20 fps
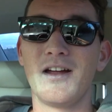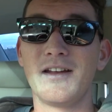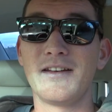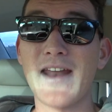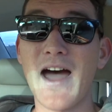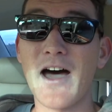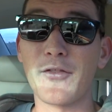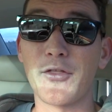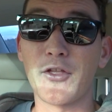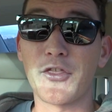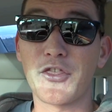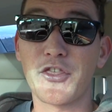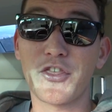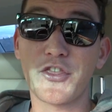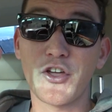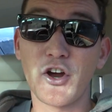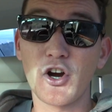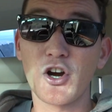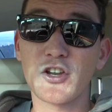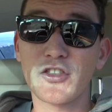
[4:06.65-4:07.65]
Now, the
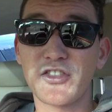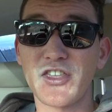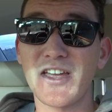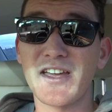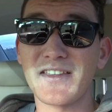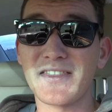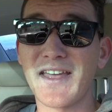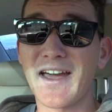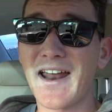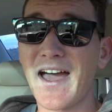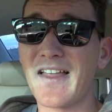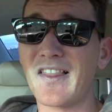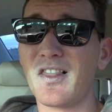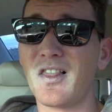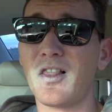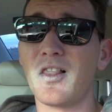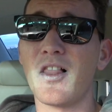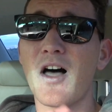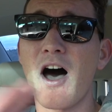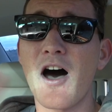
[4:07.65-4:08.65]
third thing that I
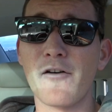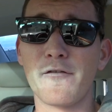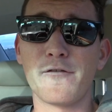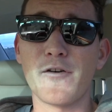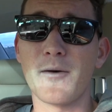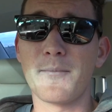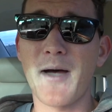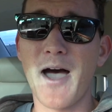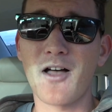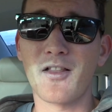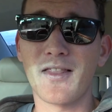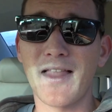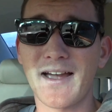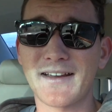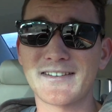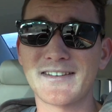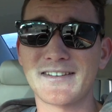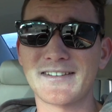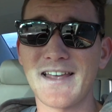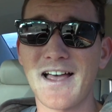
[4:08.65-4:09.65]
love about
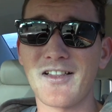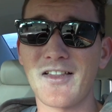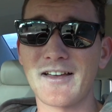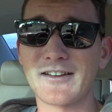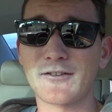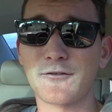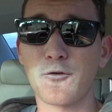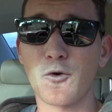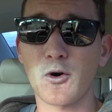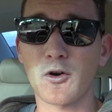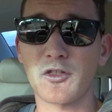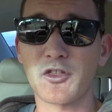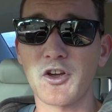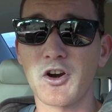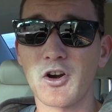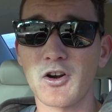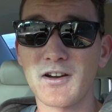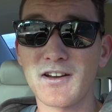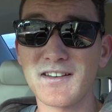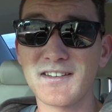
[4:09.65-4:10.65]
Lexus
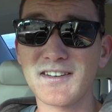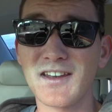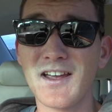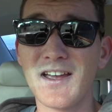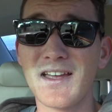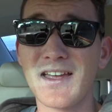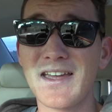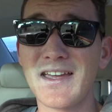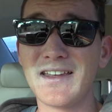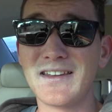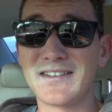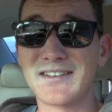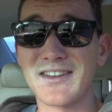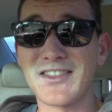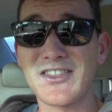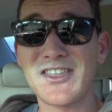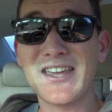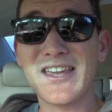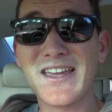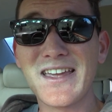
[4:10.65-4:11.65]
LS430s is
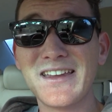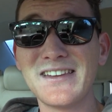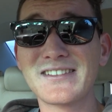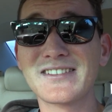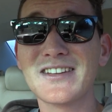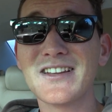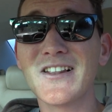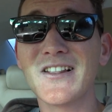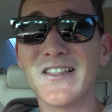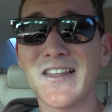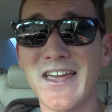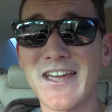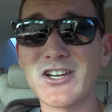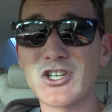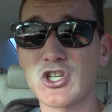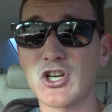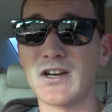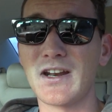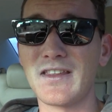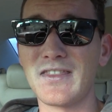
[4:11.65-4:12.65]
the
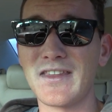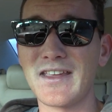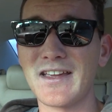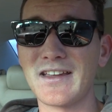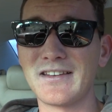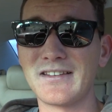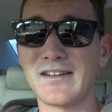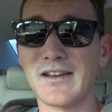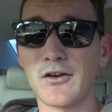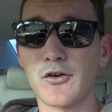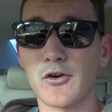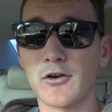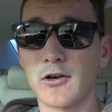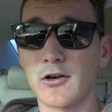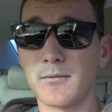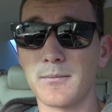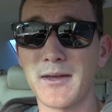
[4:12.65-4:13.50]
insulation in the interior,